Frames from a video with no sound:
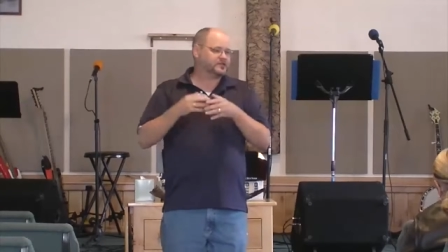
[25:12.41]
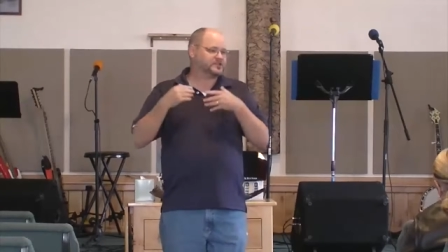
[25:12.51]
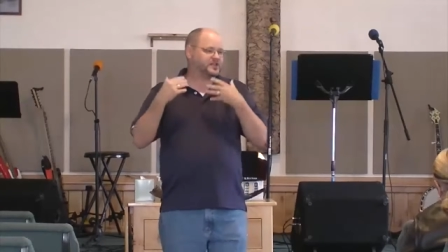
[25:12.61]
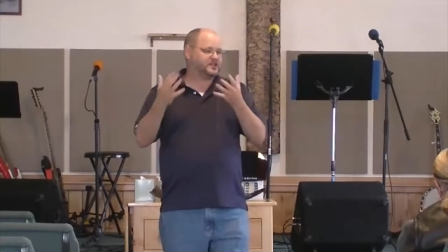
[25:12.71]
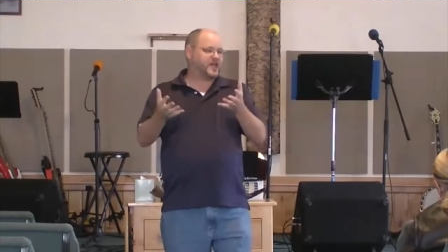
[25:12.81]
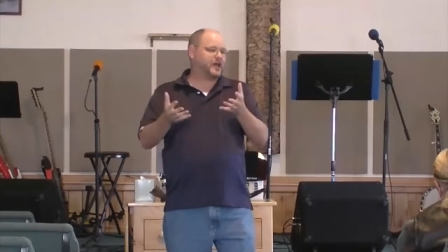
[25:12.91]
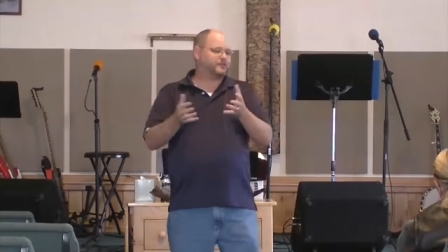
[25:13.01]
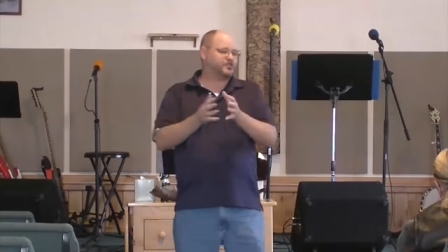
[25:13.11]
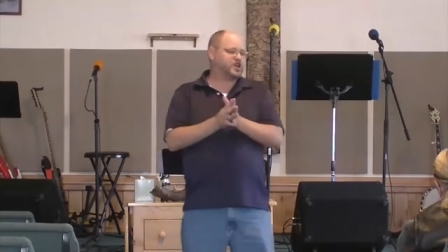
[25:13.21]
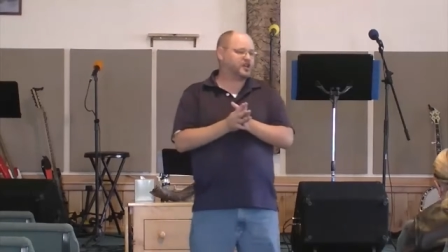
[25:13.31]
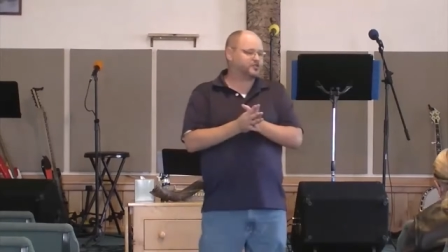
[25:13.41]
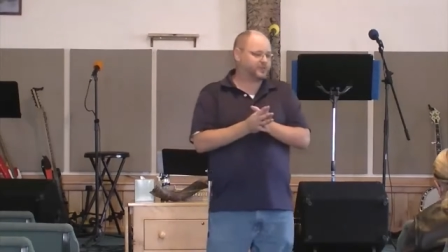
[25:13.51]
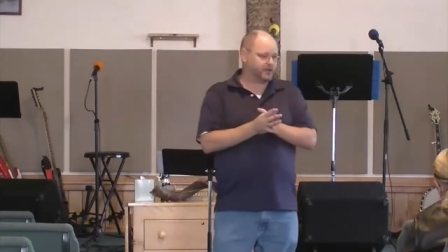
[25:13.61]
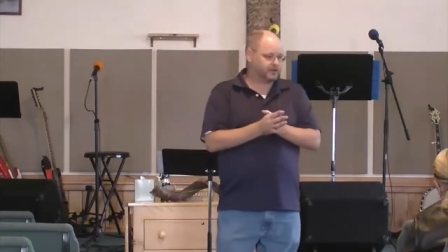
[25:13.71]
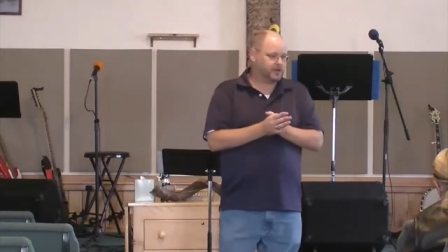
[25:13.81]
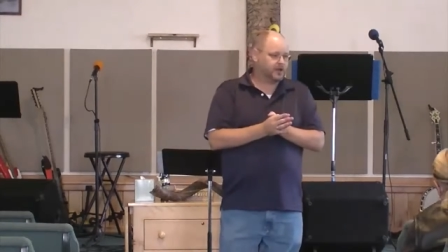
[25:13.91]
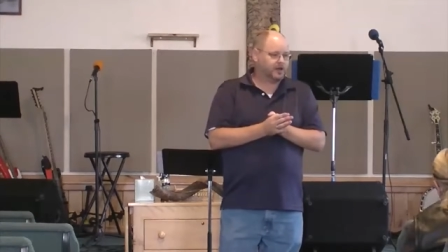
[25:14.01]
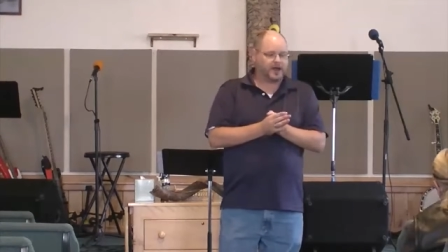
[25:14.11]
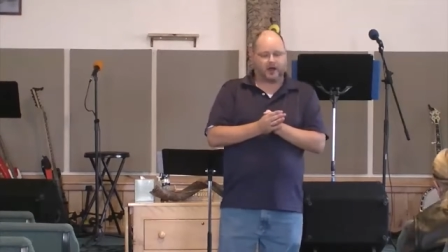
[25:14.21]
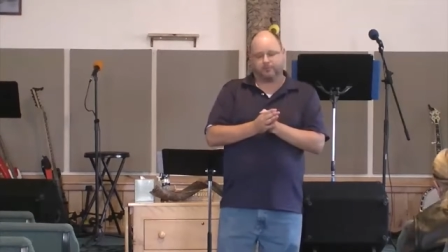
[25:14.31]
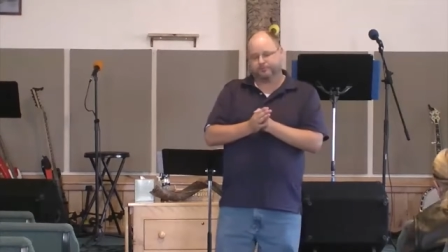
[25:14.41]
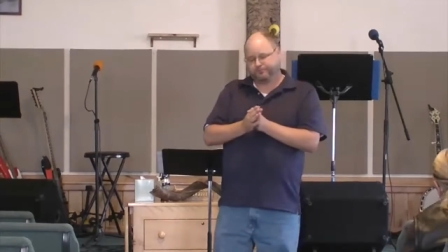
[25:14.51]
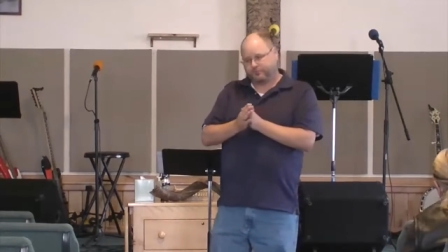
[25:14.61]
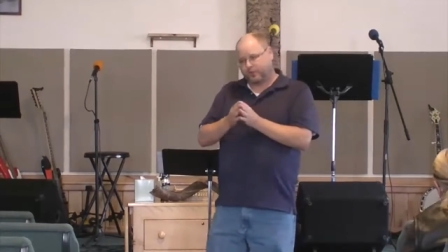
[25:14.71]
This is the day of judgment. Now,